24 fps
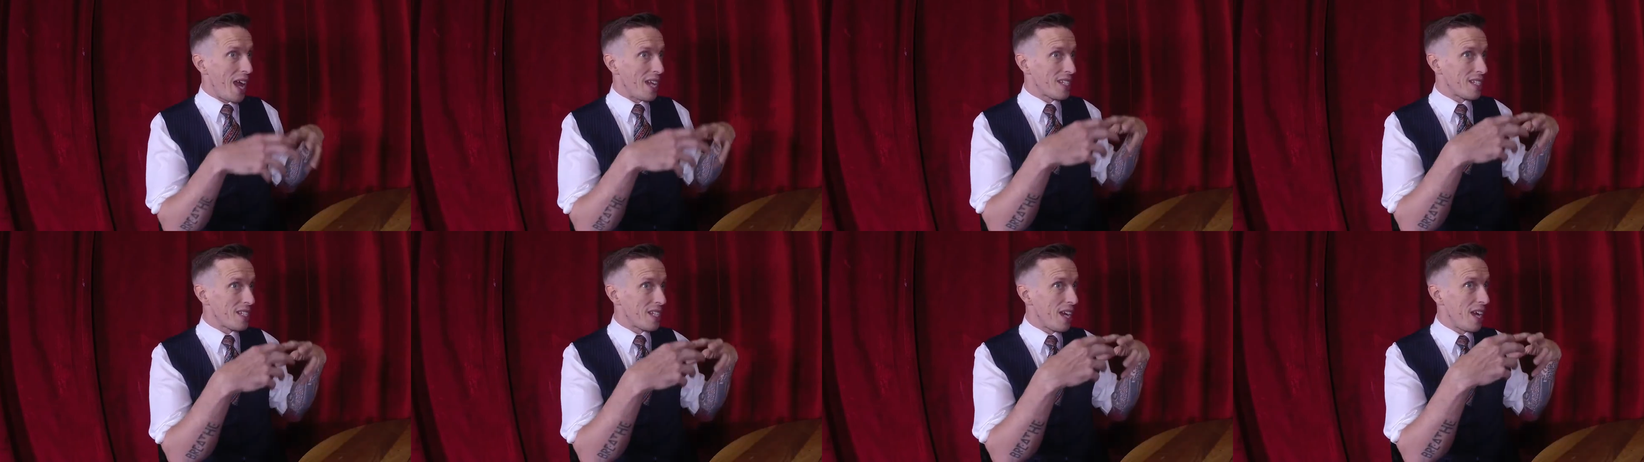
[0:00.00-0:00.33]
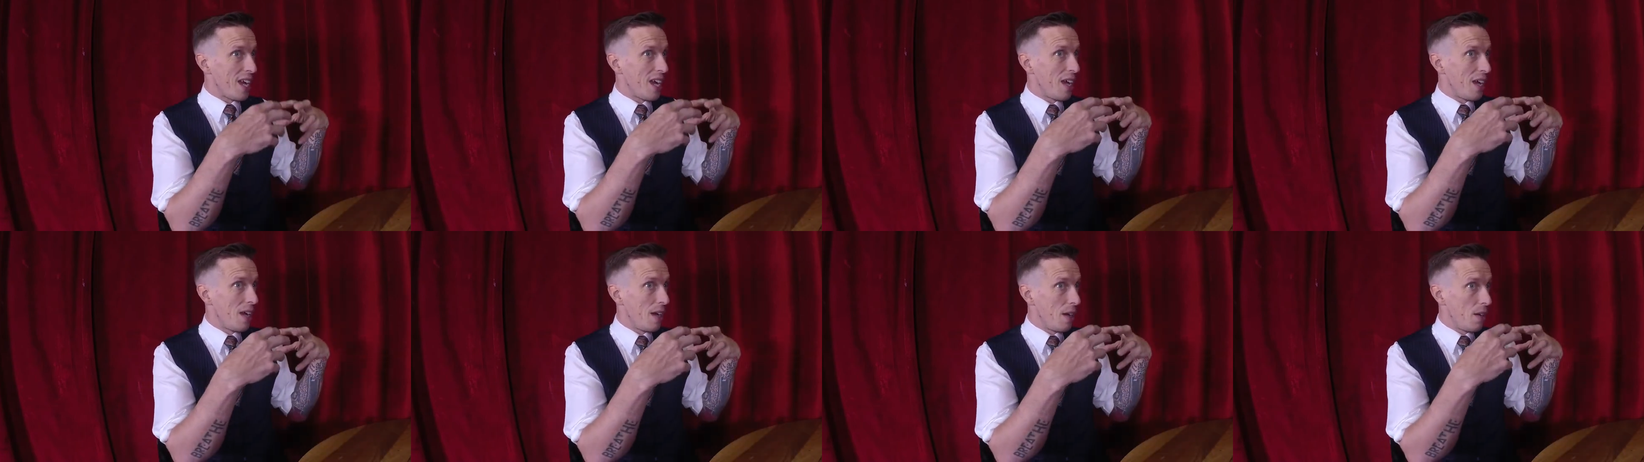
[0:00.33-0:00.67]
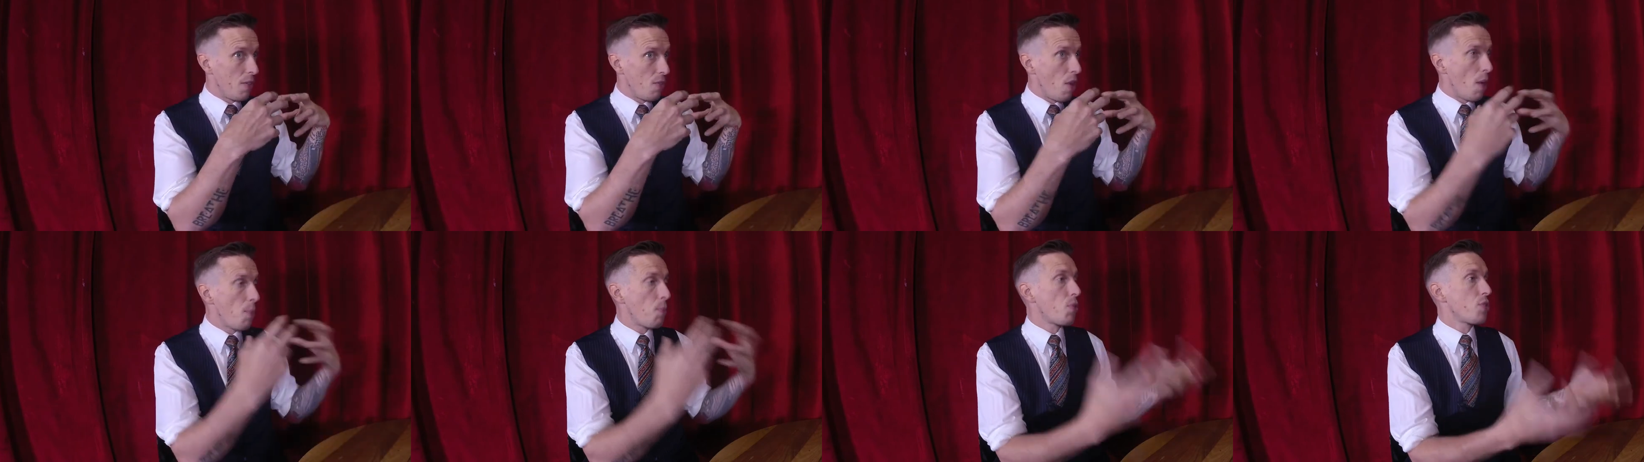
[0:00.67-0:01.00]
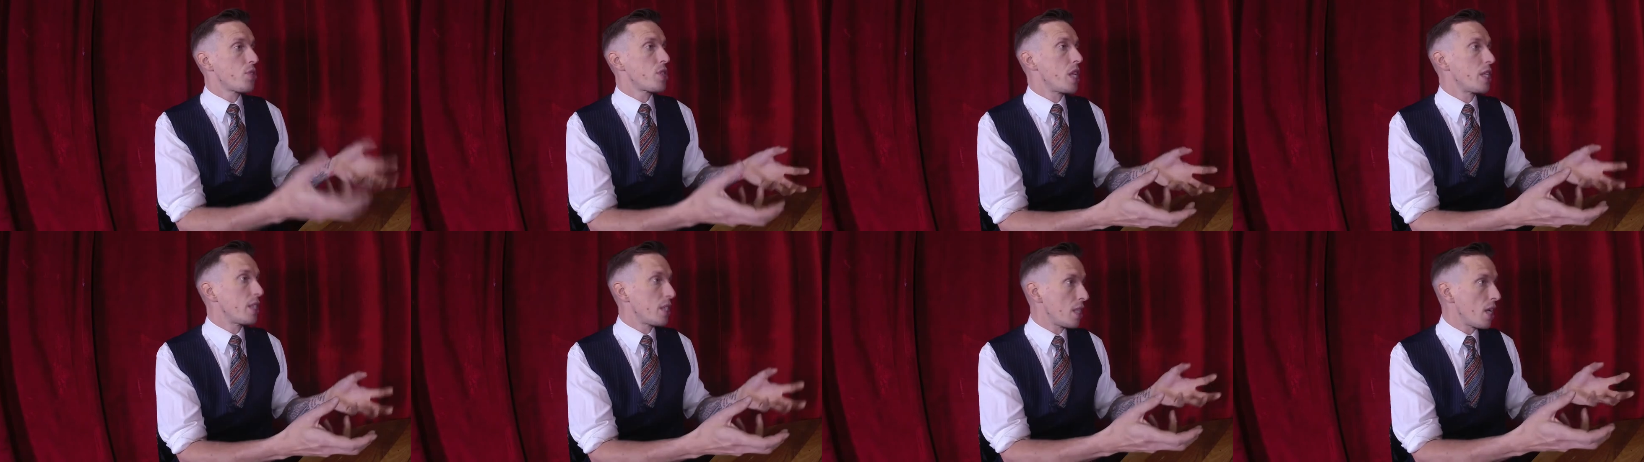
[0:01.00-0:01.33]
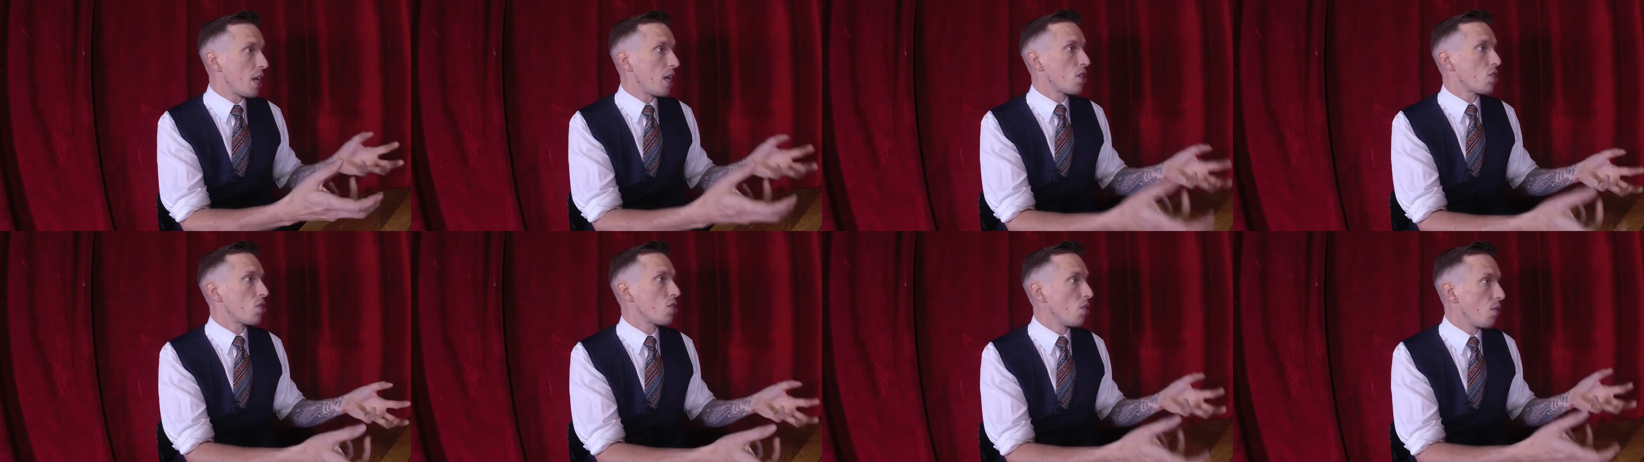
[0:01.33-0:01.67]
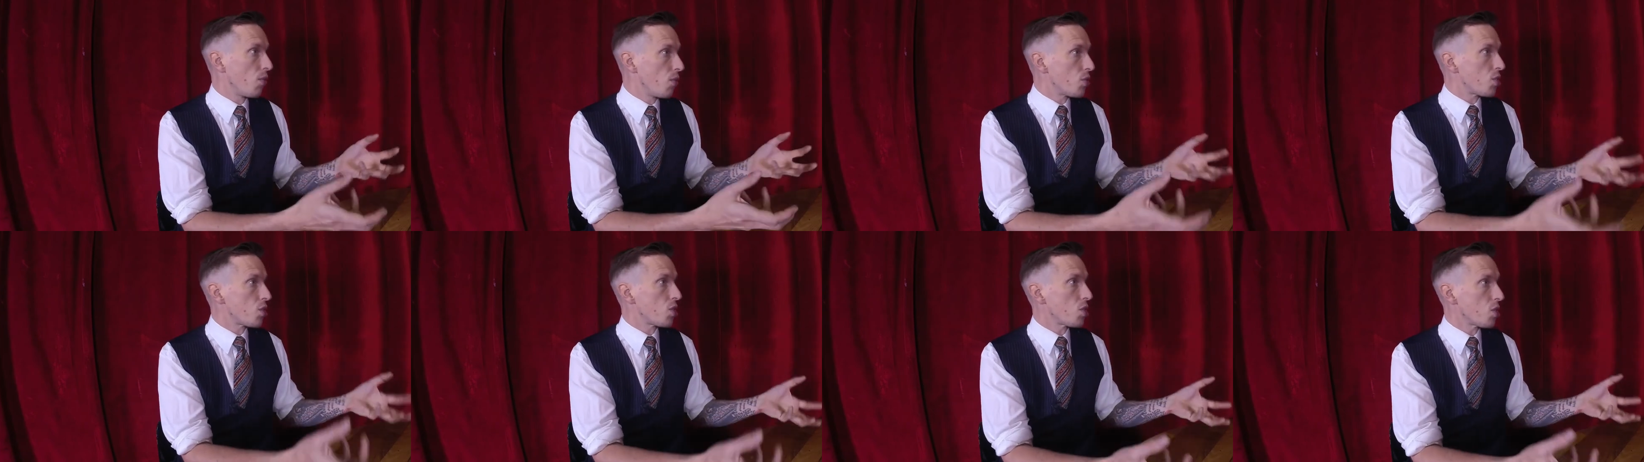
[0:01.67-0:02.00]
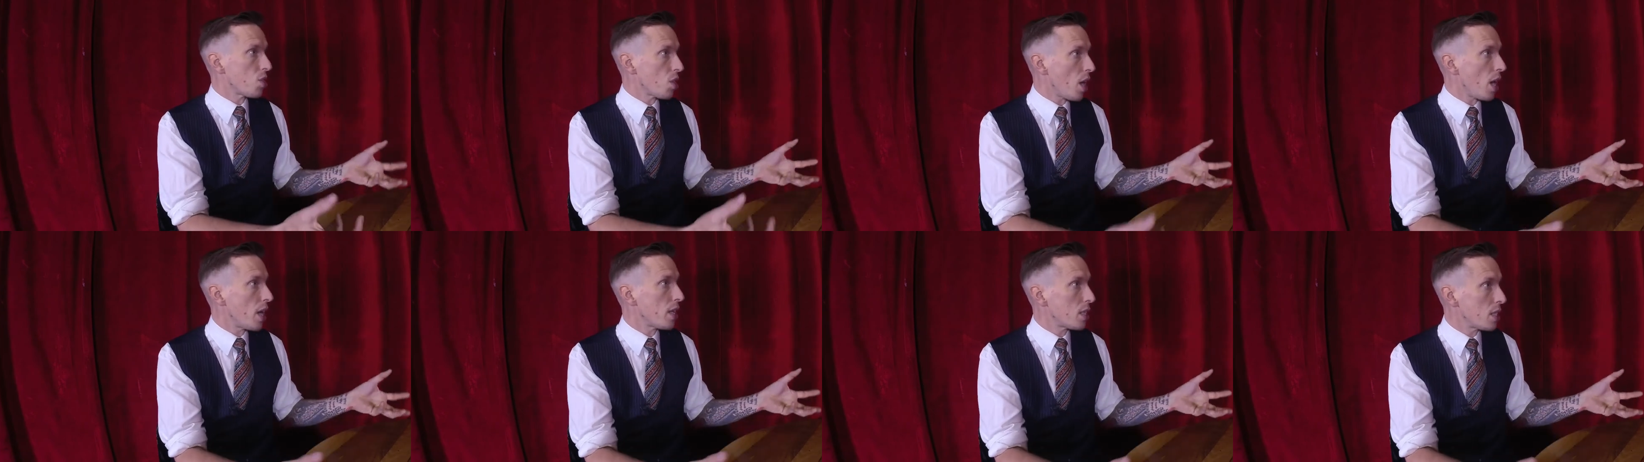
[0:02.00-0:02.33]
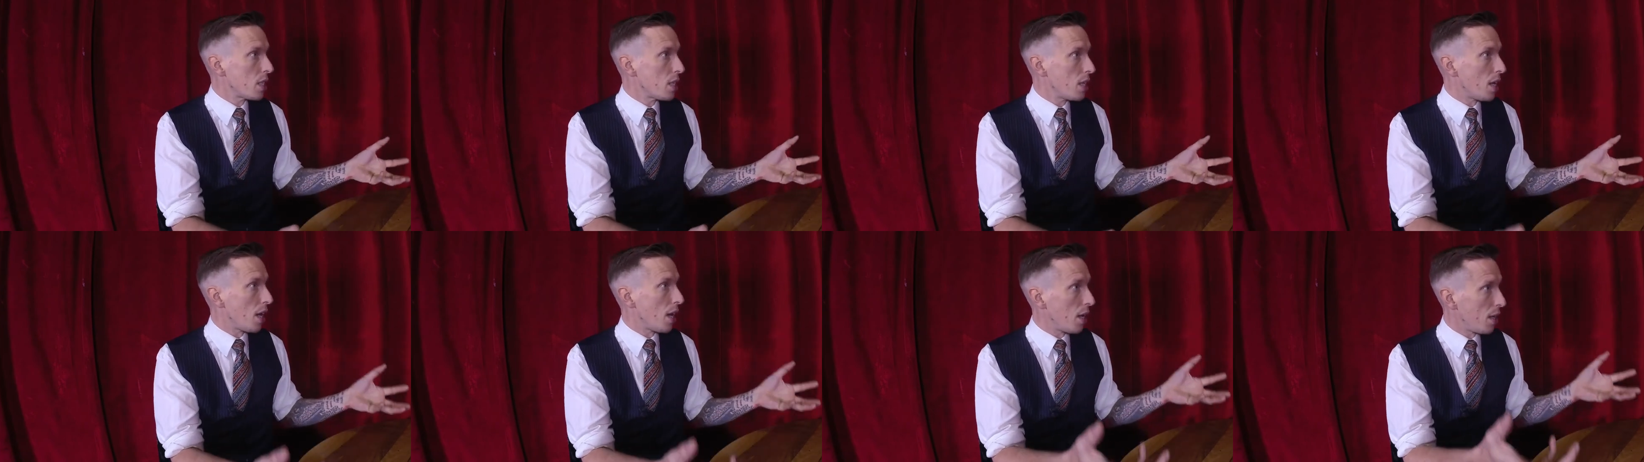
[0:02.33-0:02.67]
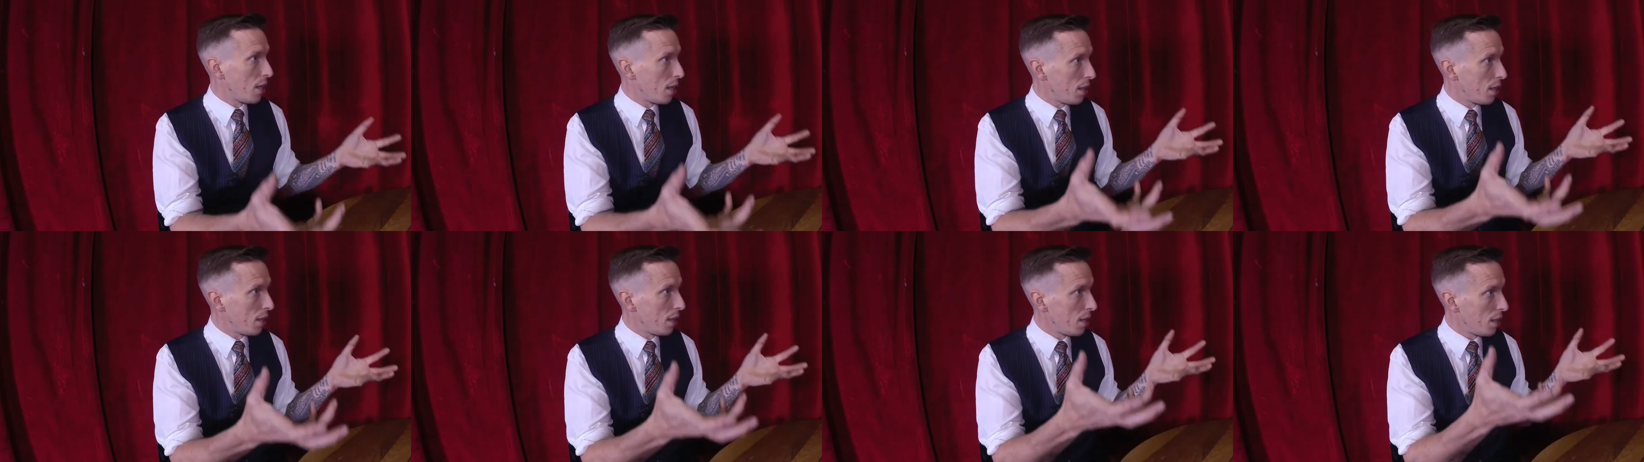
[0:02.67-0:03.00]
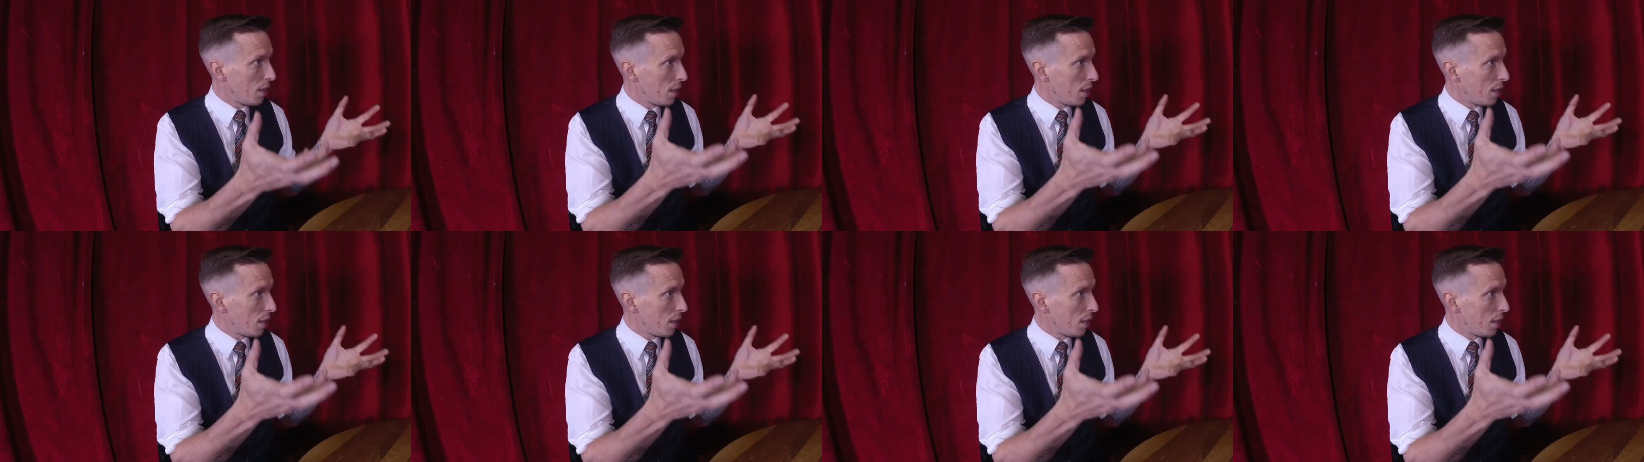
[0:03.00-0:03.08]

as a representation of the society that